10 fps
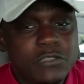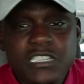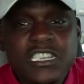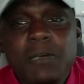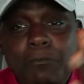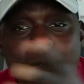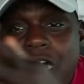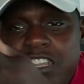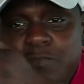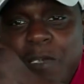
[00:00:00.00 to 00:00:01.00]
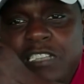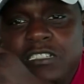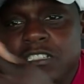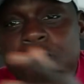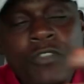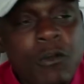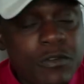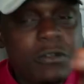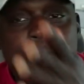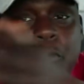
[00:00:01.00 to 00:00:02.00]
Just give them parking spaces.
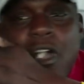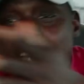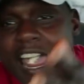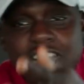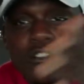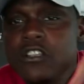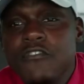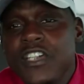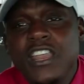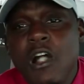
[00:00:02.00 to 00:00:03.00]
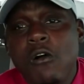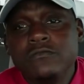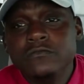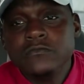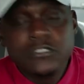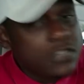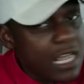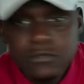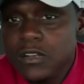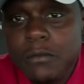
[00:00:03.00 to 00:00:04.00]
Put in the park ads on your video. So
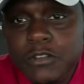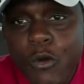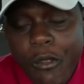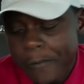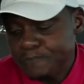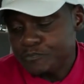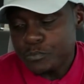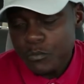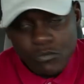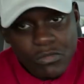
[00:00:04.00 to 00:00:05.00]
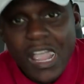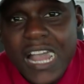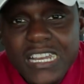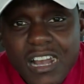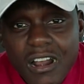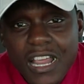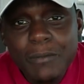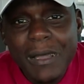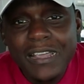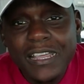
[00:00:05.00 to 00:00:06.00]
that's what I'm doing. I need all the
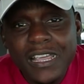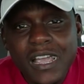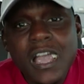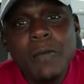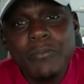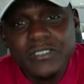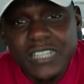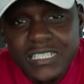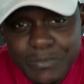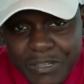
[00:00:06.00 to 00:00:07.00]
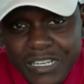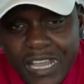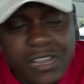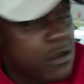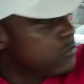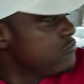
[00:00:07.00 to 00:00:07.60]
help I can get. Appreciate you, Big Nate.